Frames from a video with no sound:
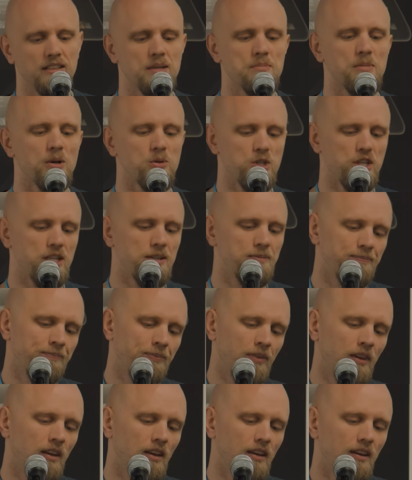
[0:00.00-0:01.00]
in emoji.
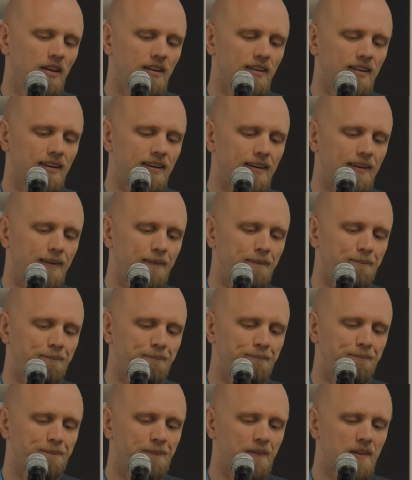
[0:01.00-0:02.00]

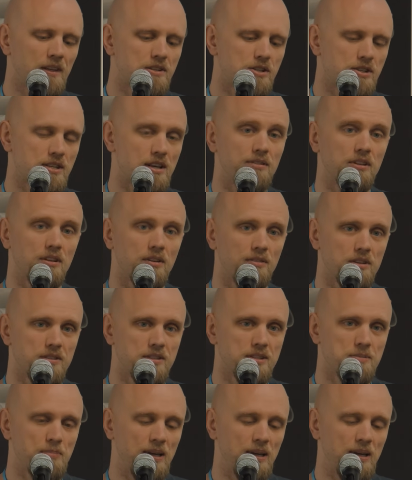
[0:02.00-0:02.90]
There's 7 of us,